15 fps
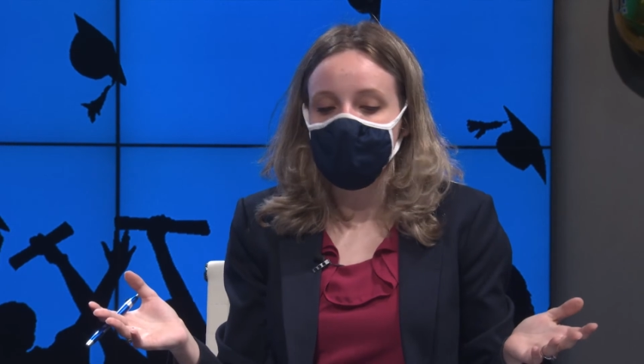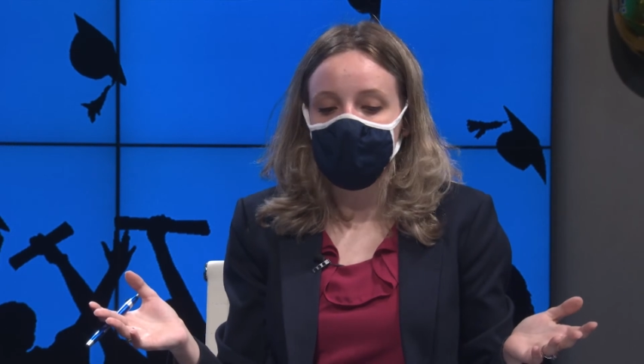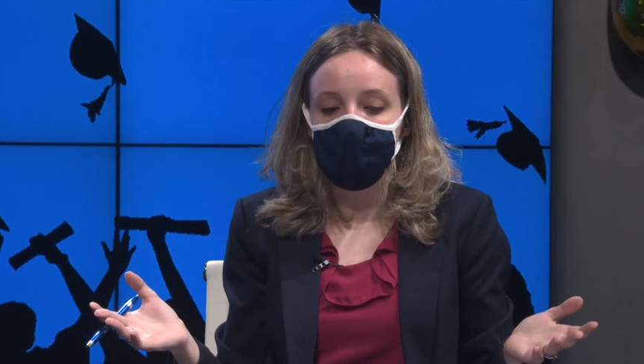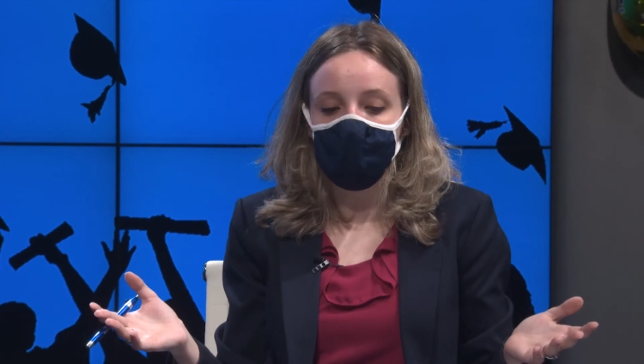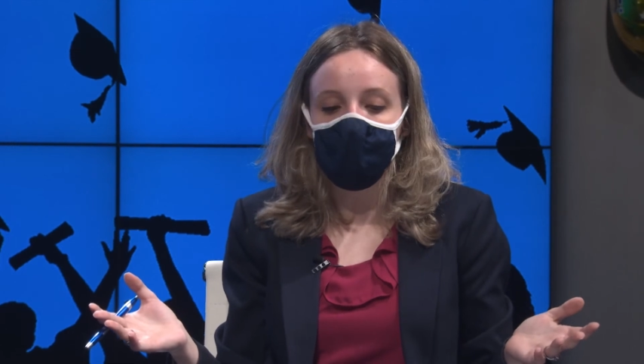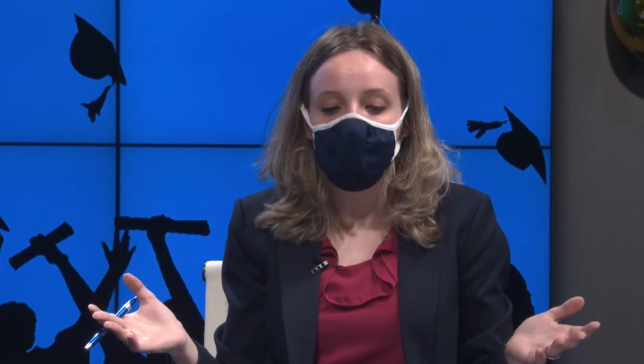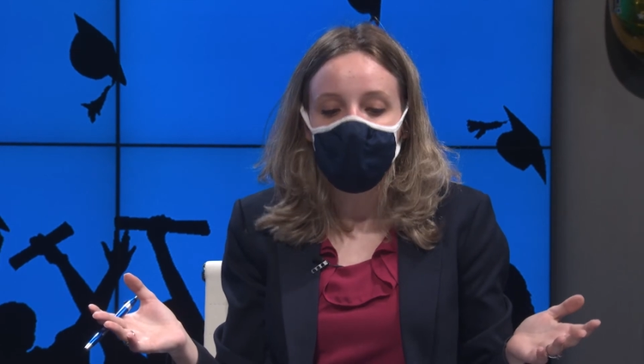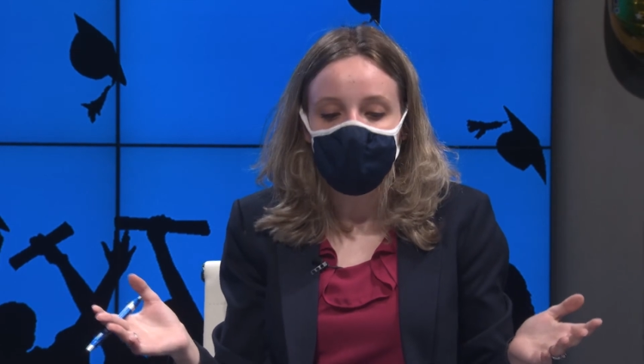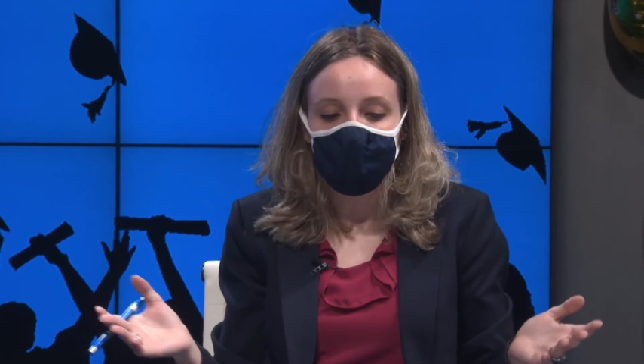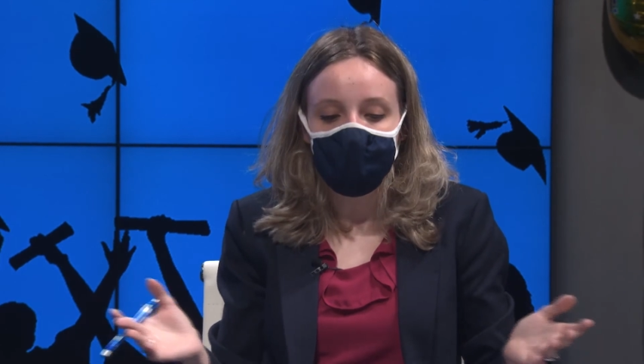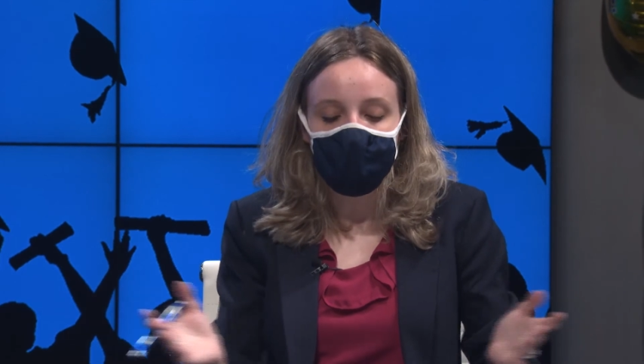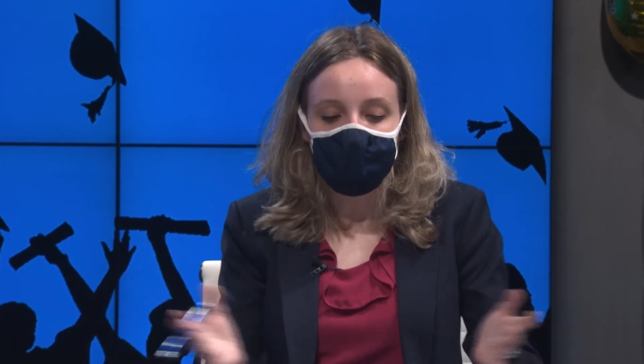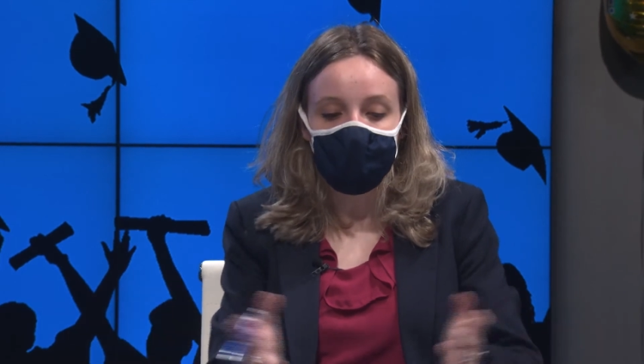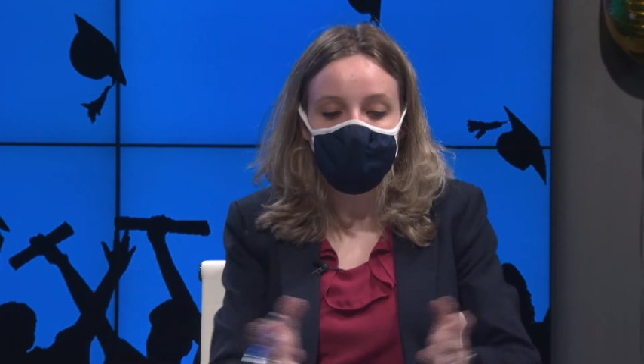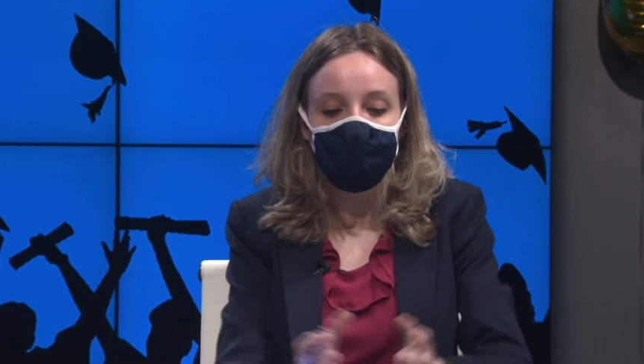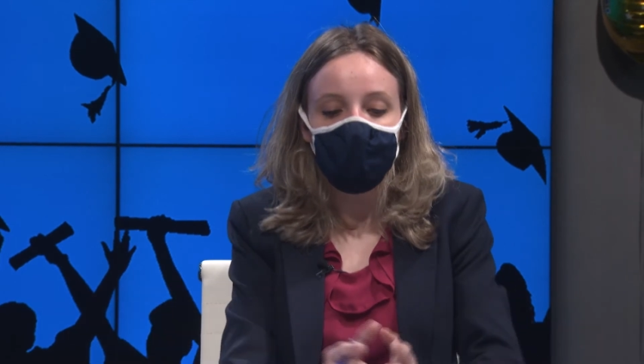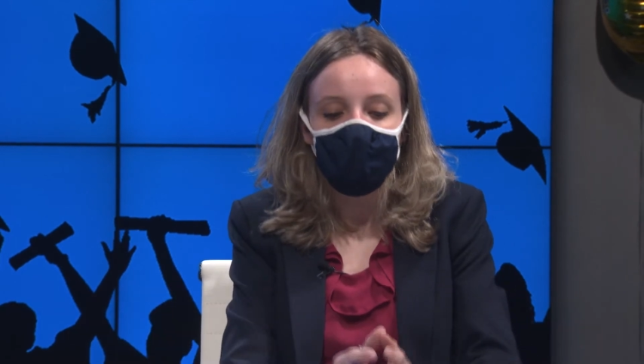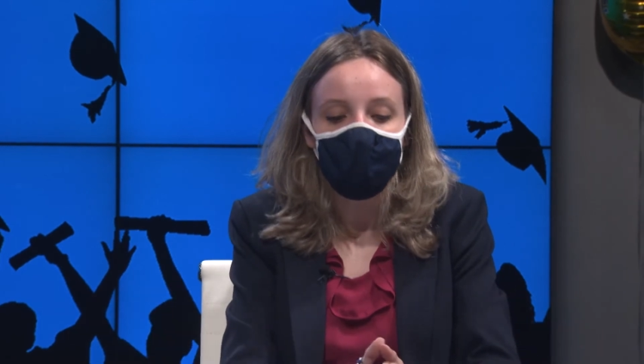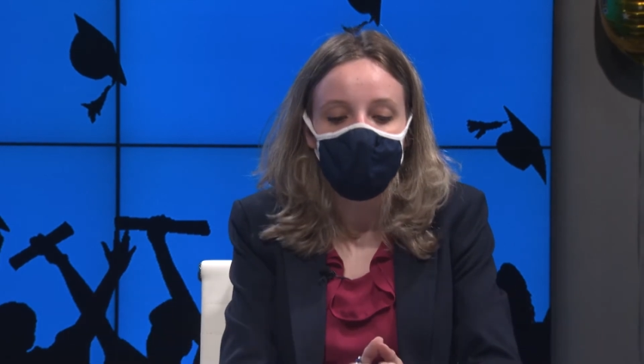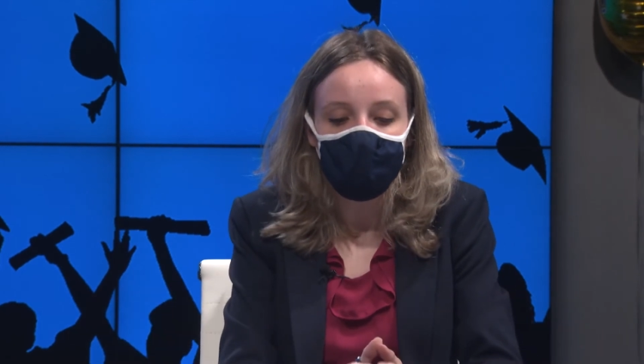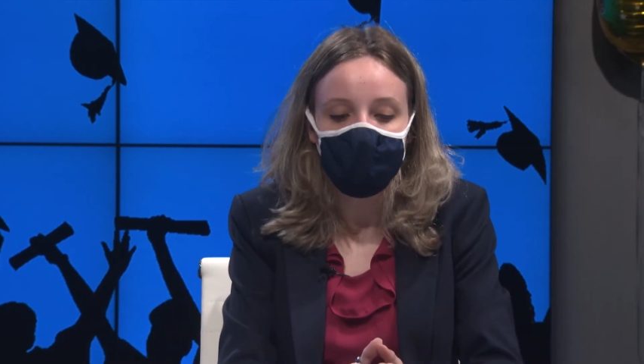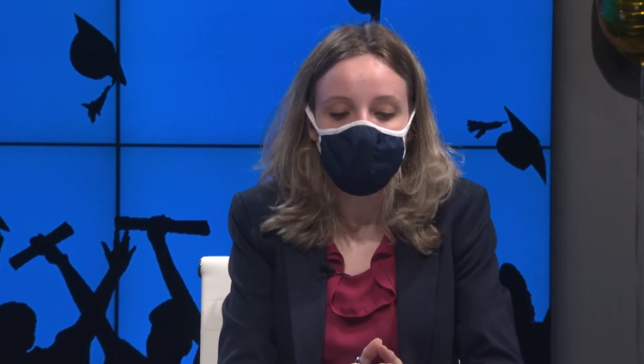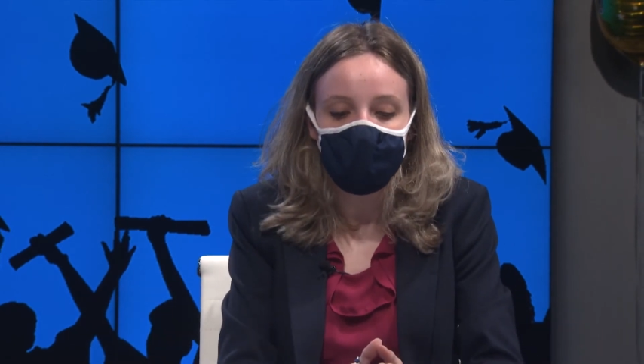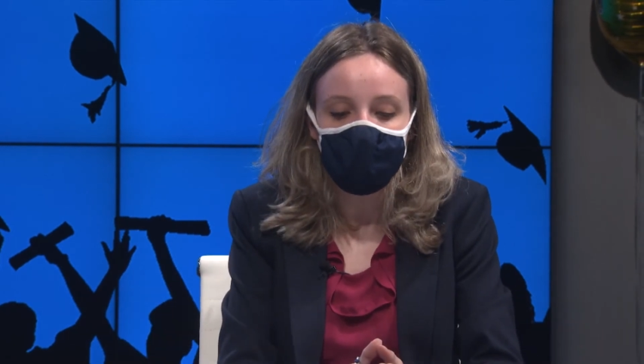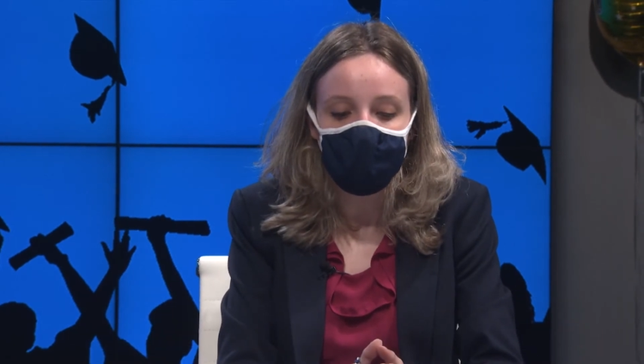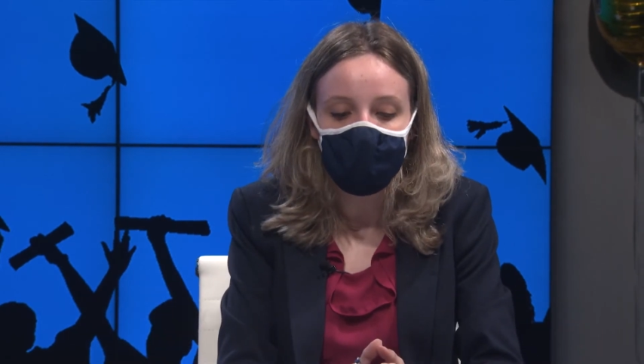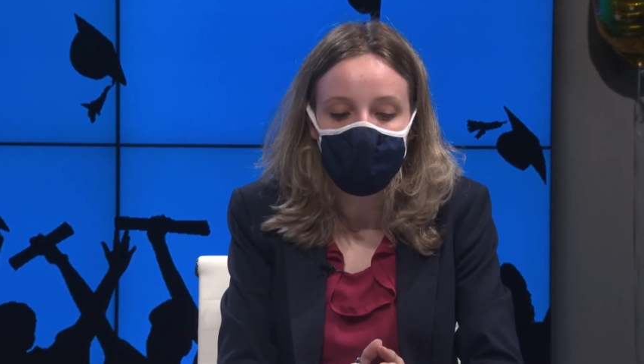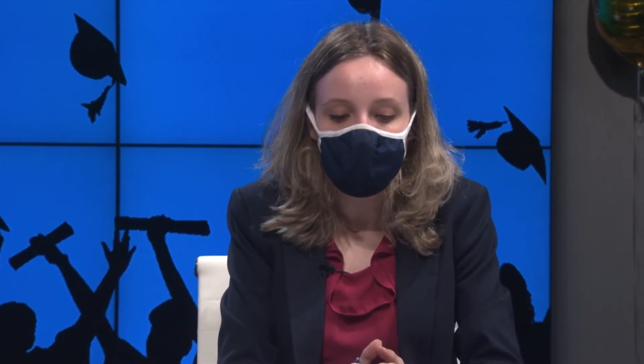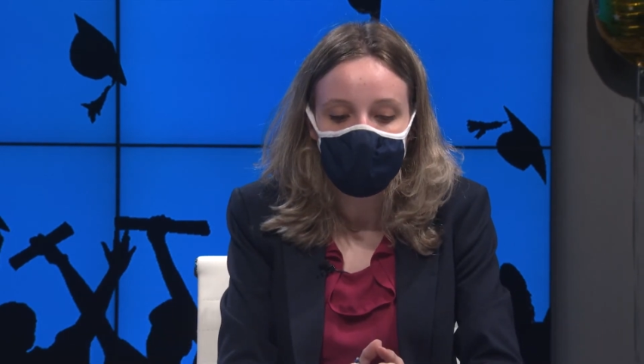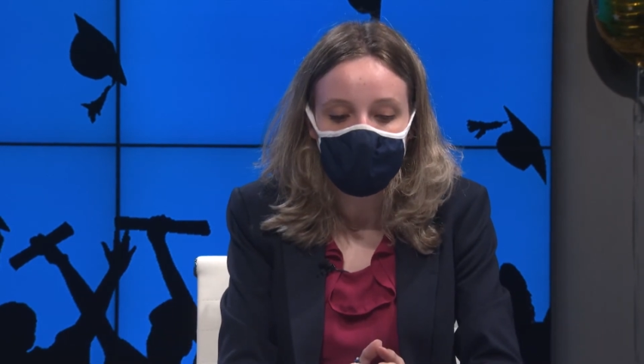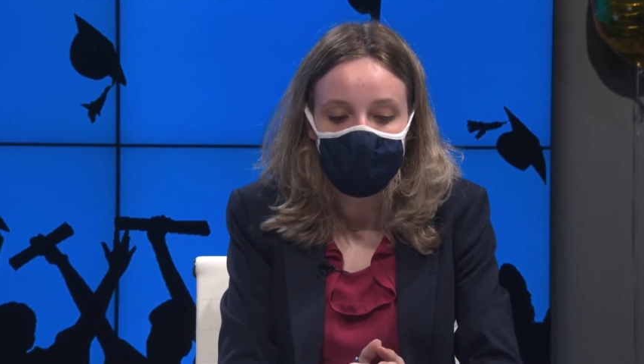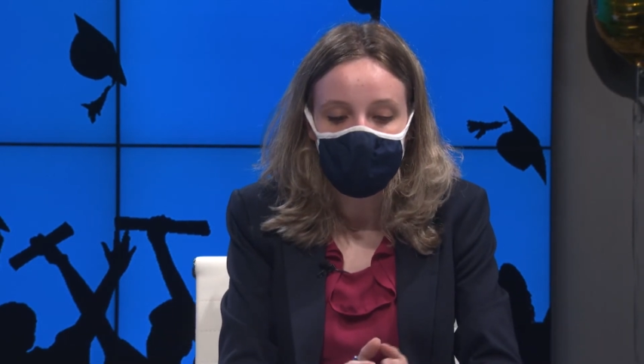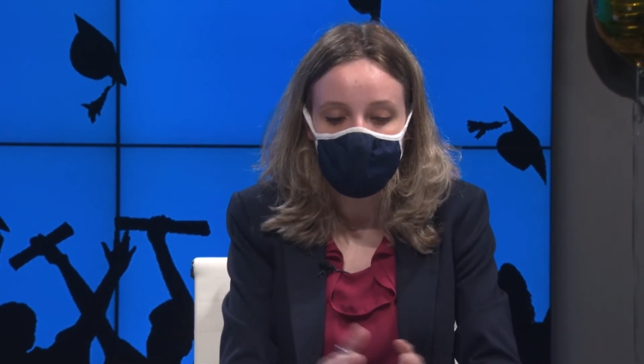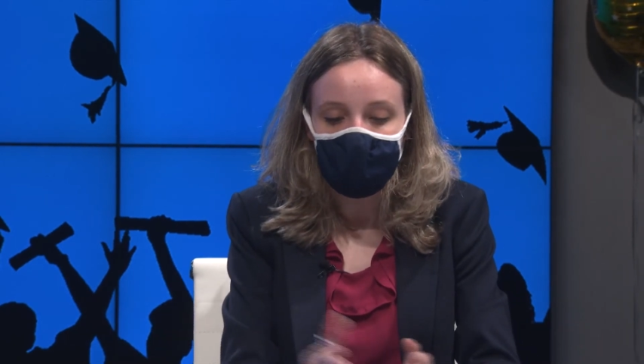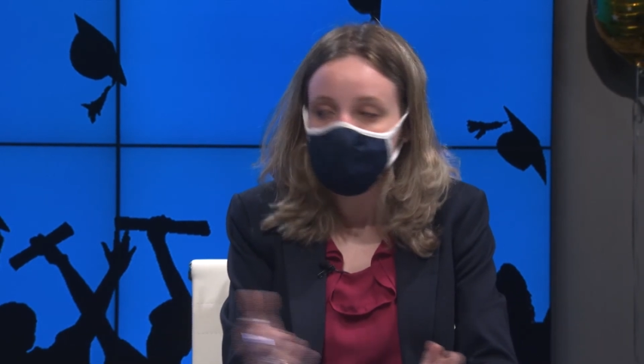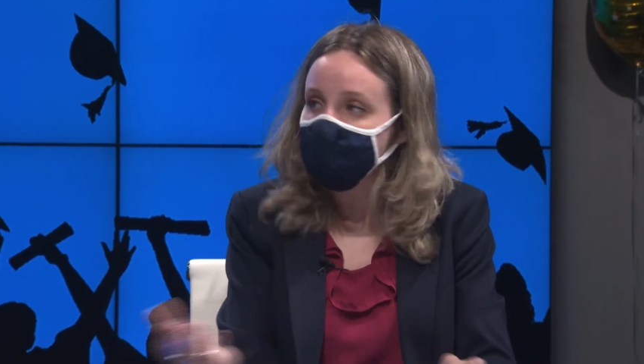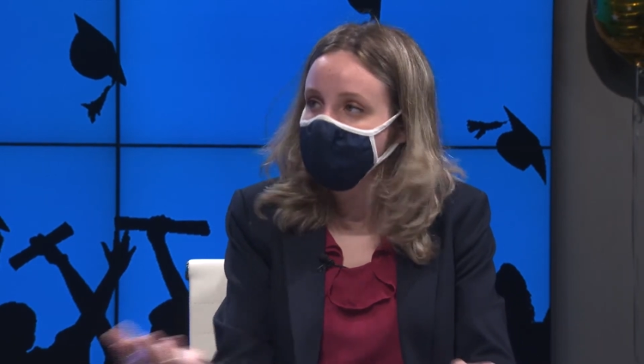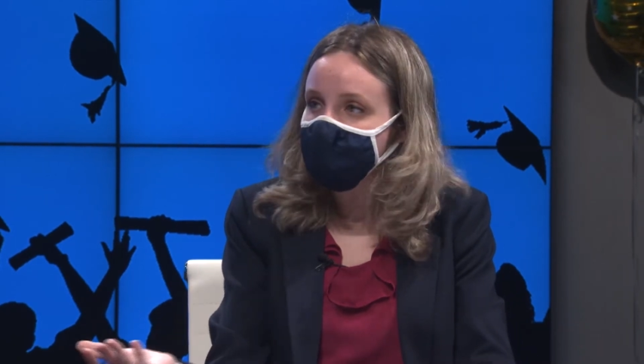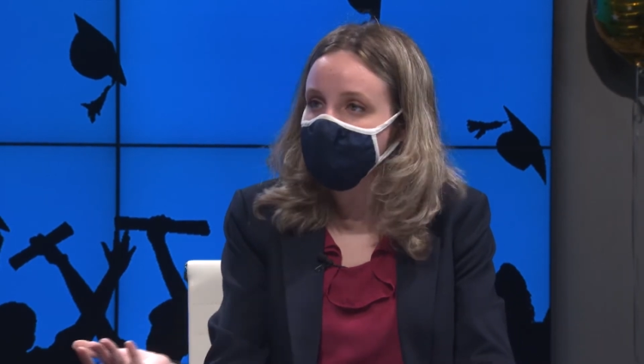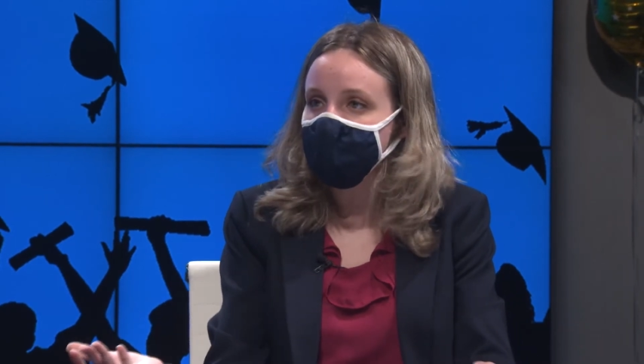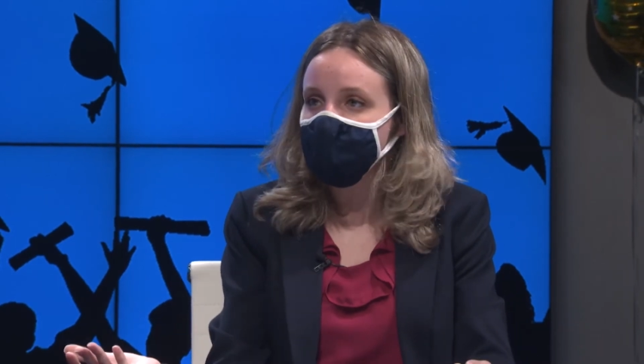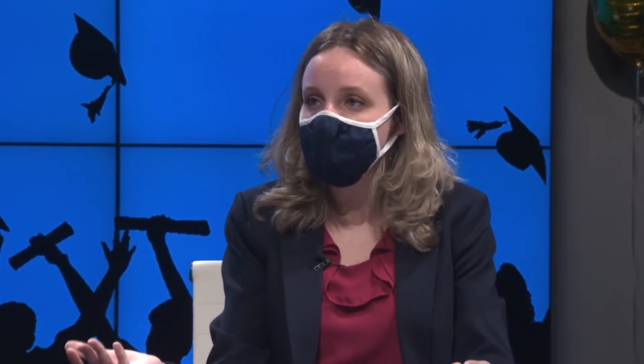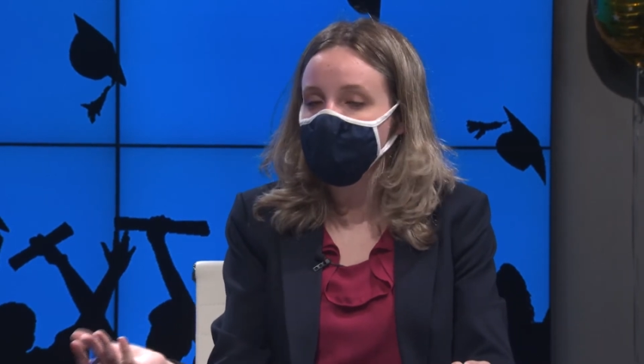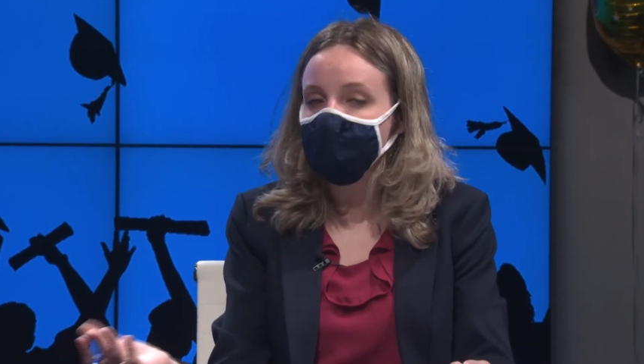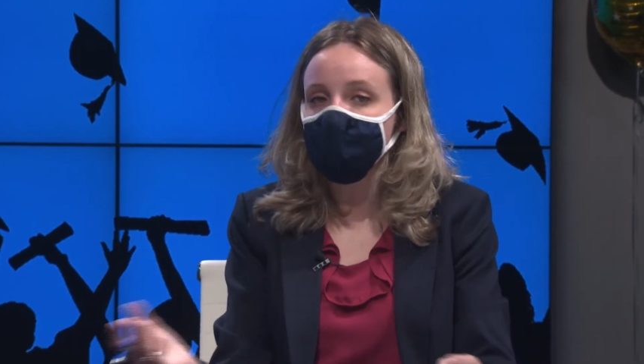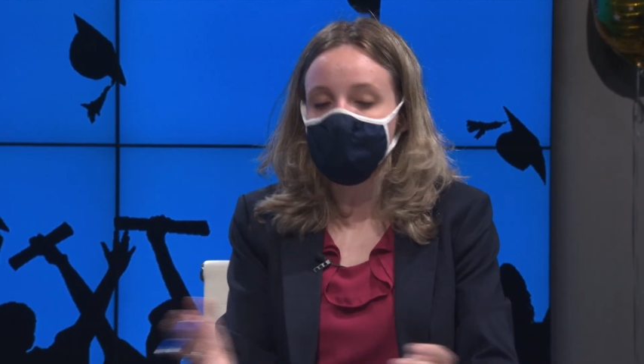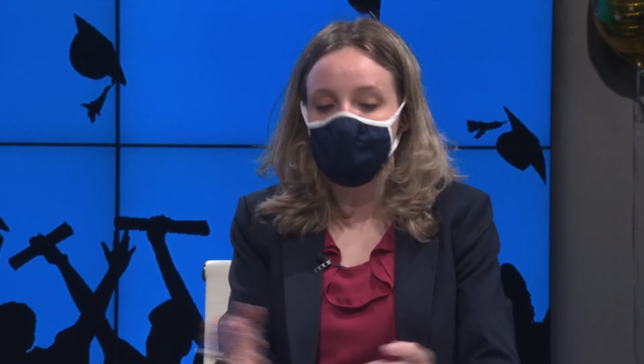to watch. I mean, the amount of effort that's put in here on the Padres' part,